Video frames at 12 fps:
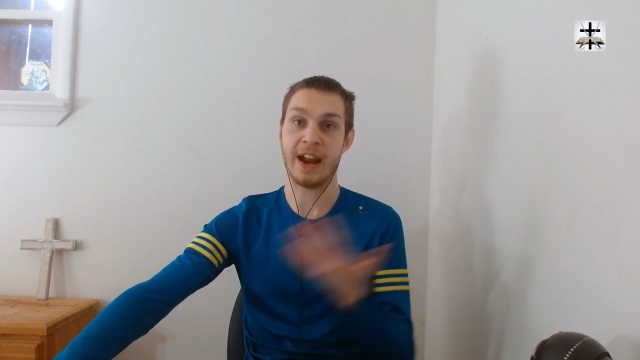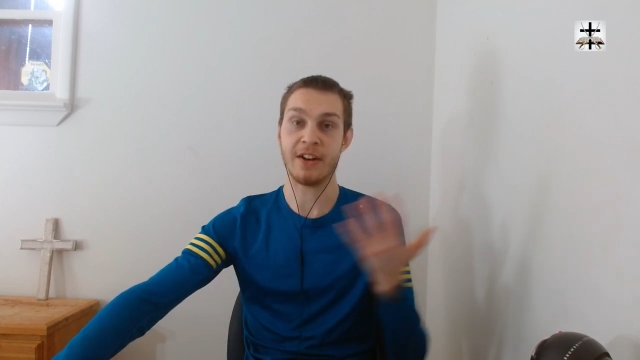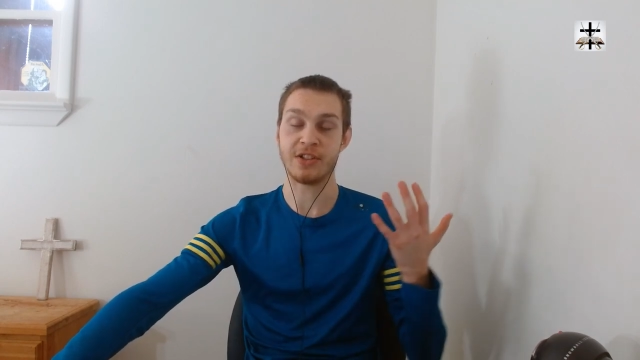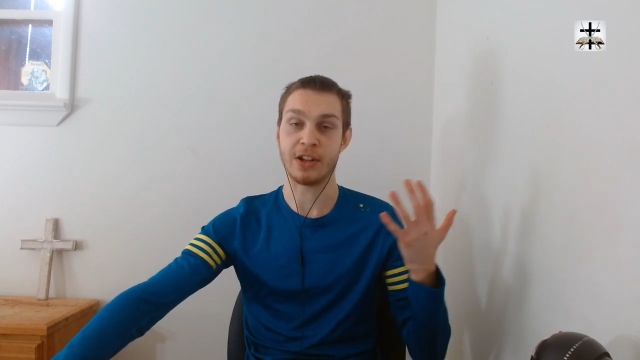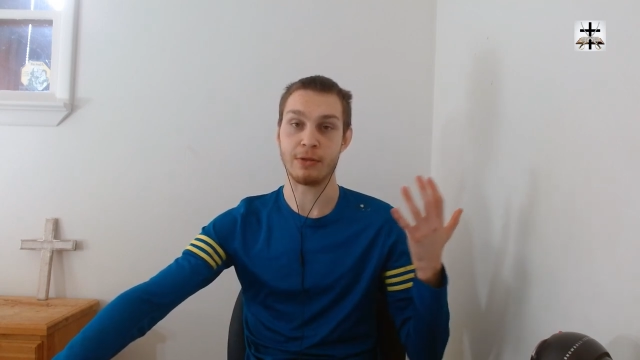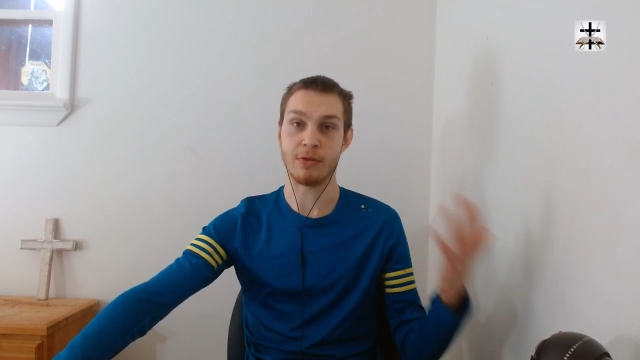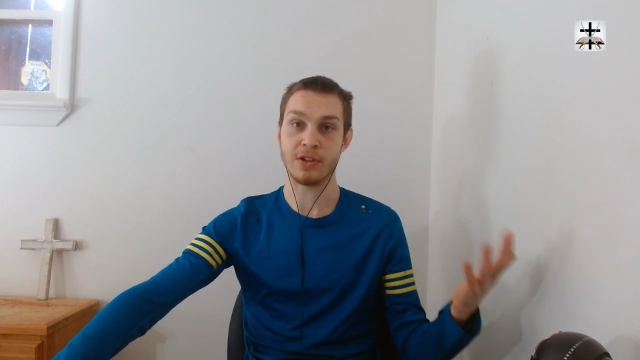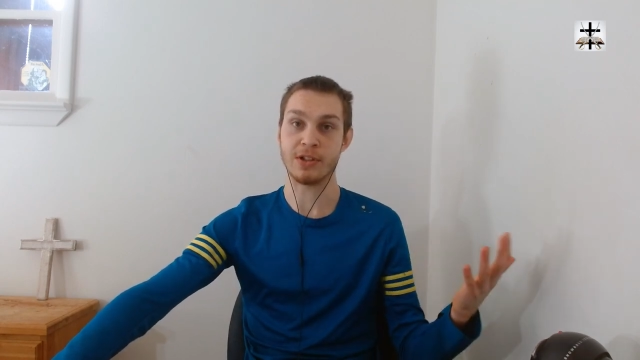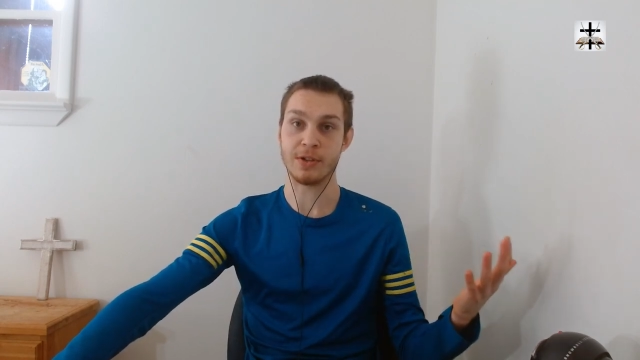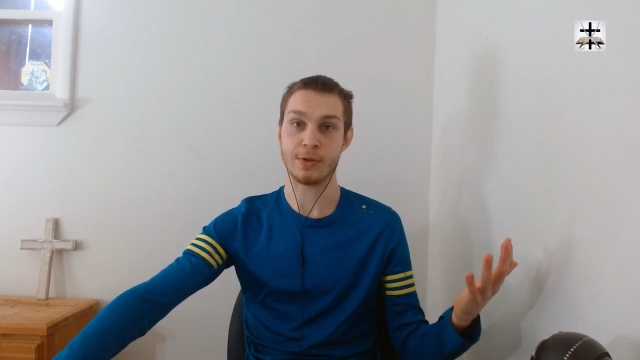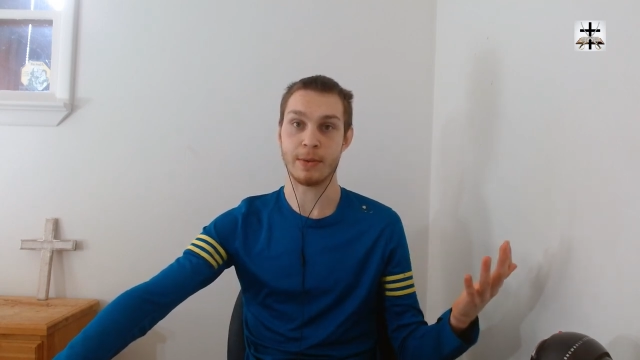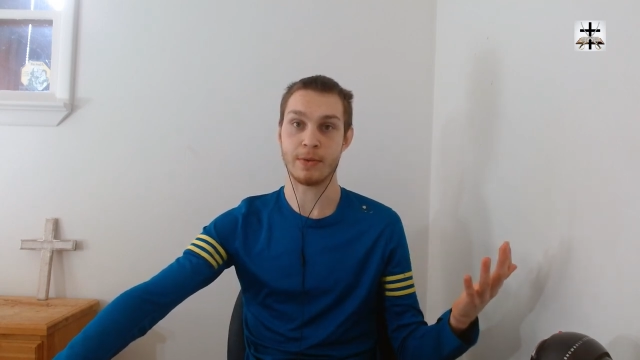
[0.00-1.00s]
Anderson quotes
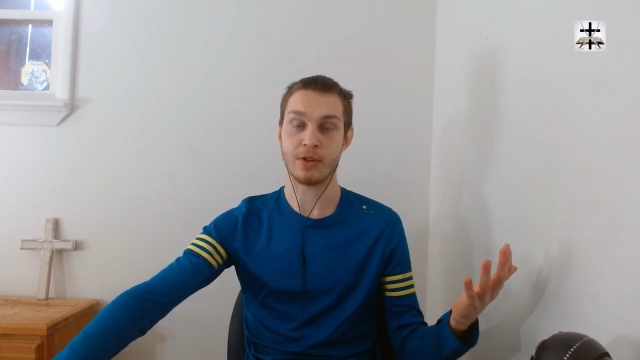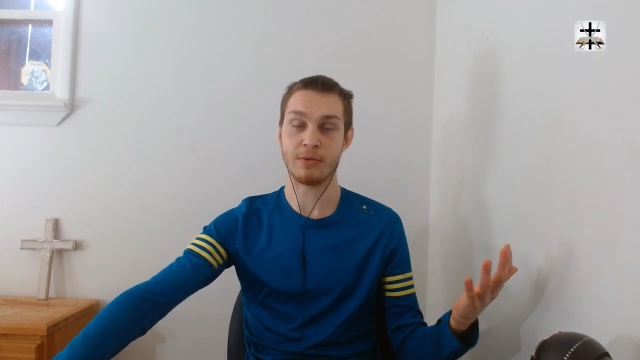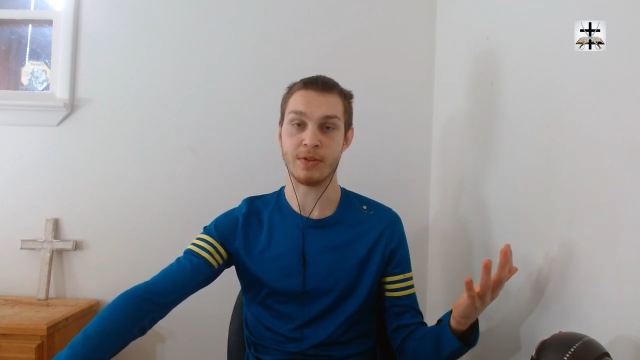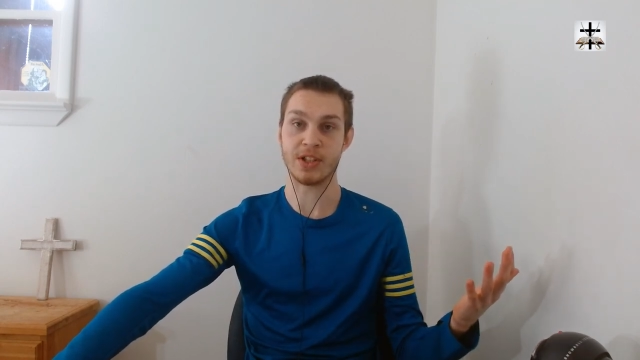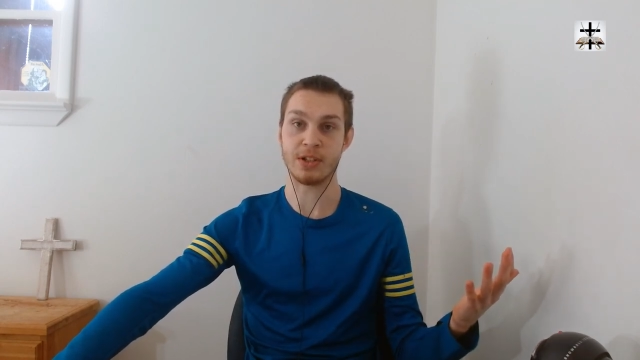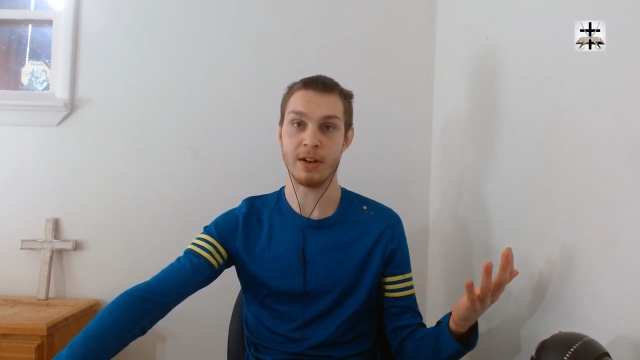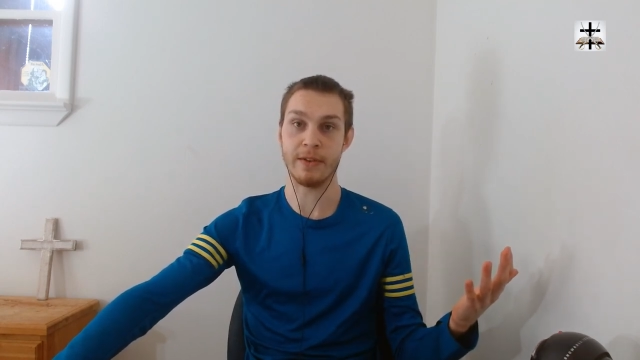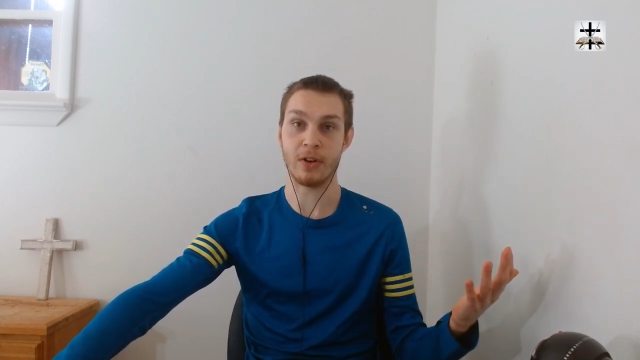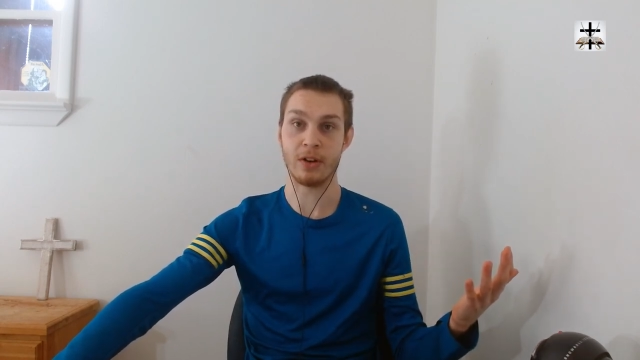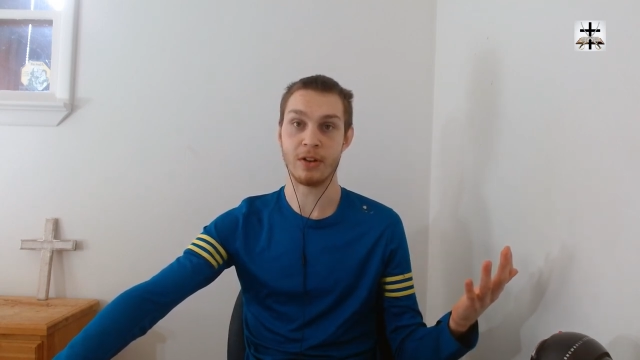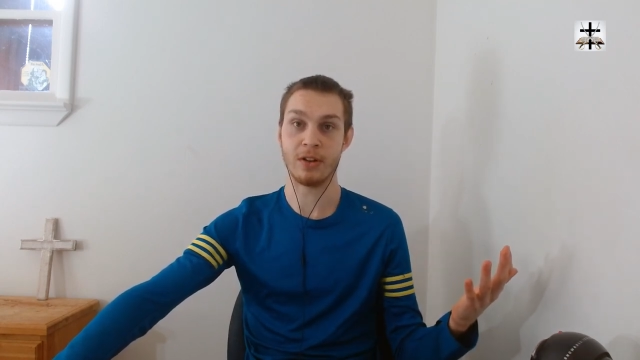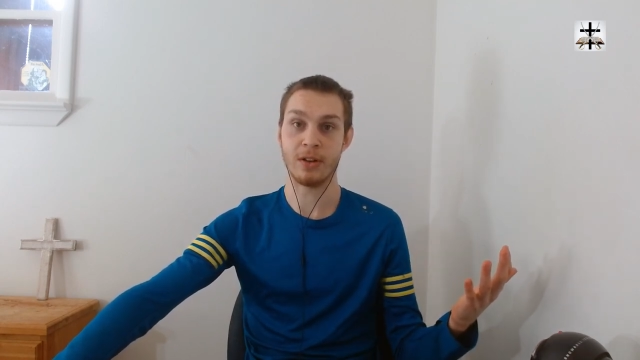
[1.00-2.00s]
no scripture
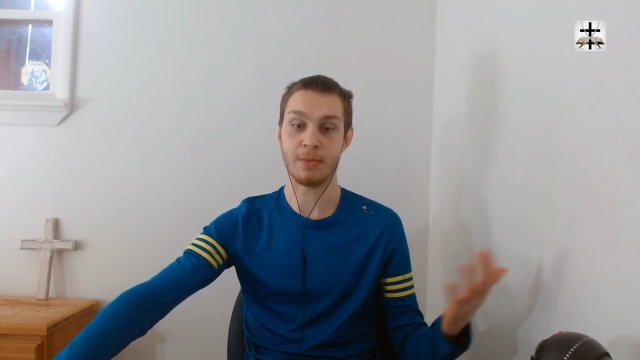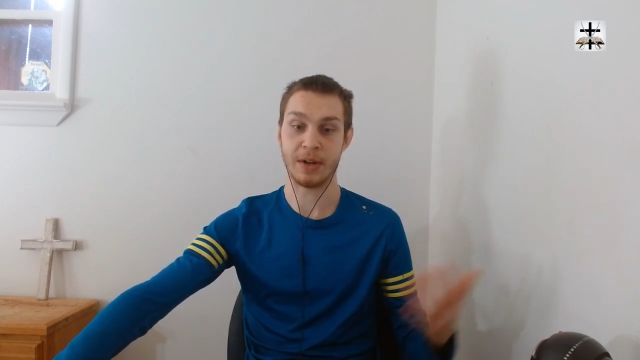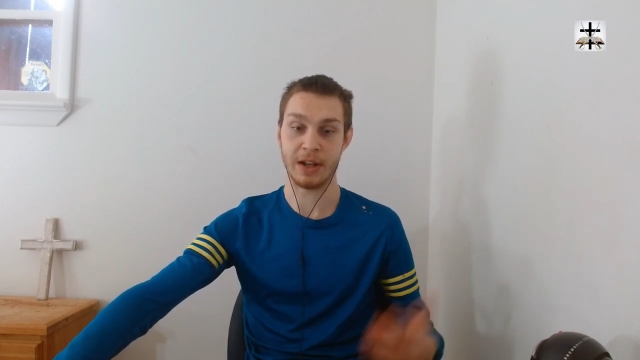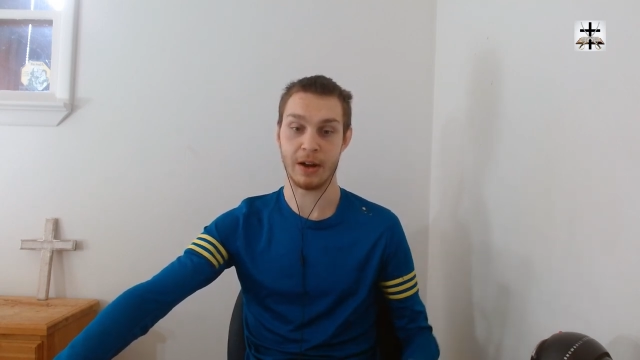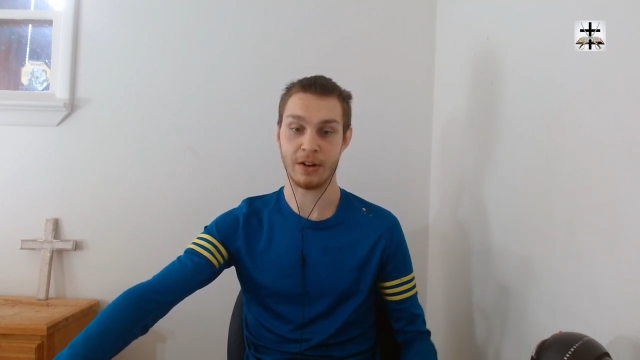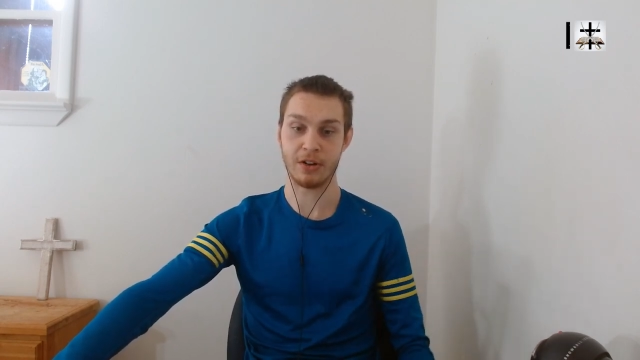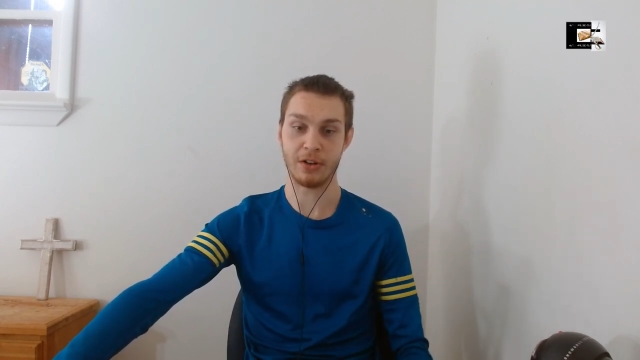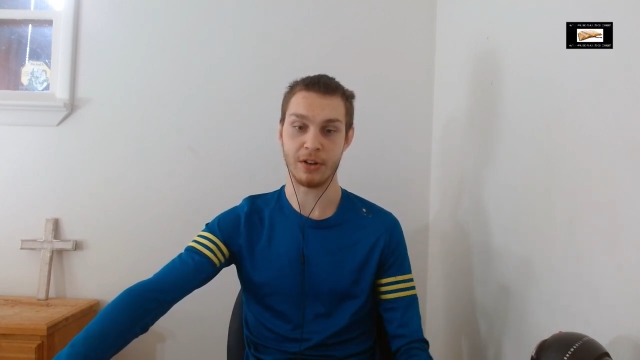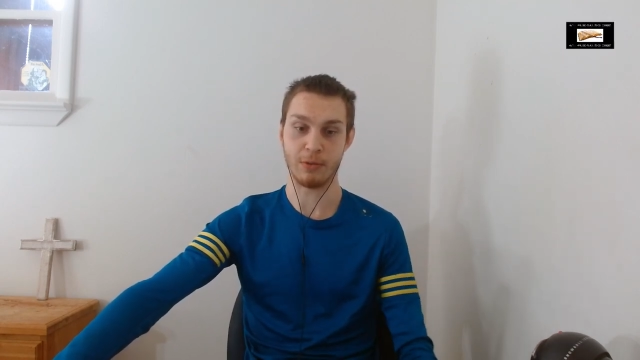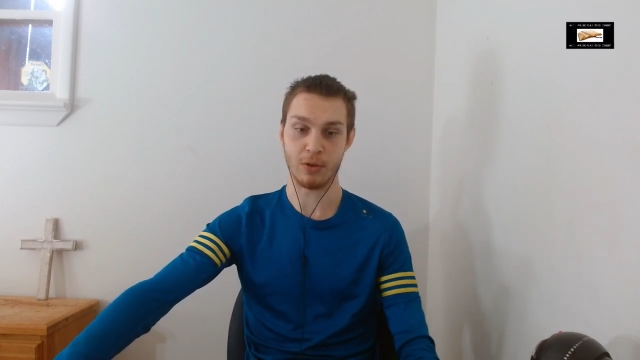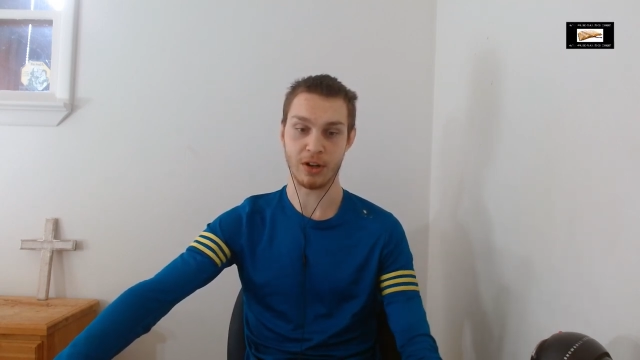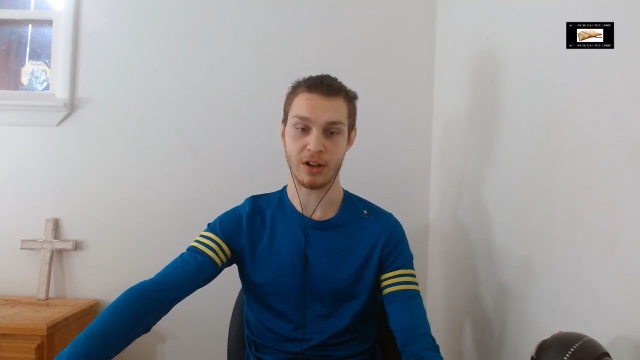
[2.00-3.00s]
whatsoever. But I'm going to go to
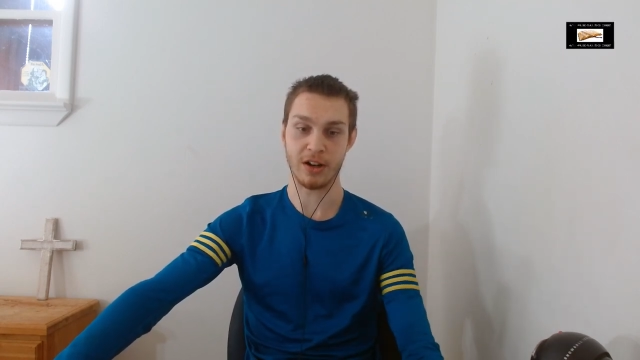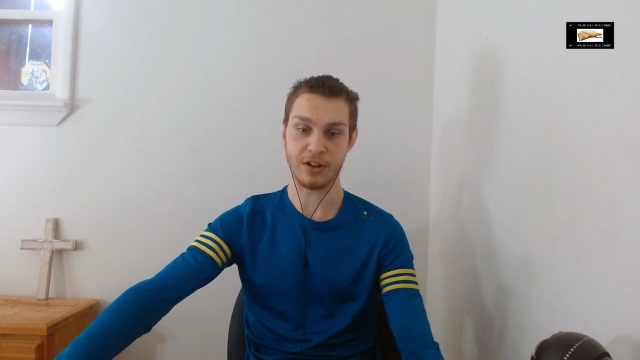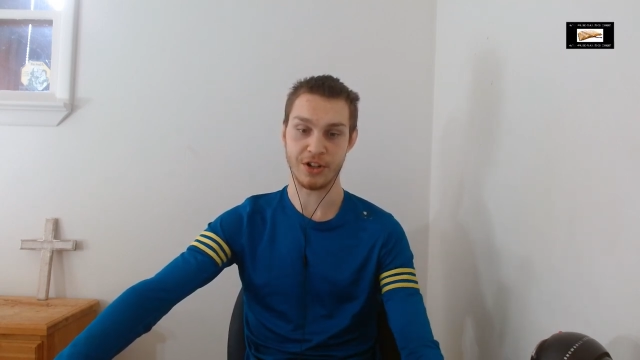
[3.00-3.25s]
the Word of God and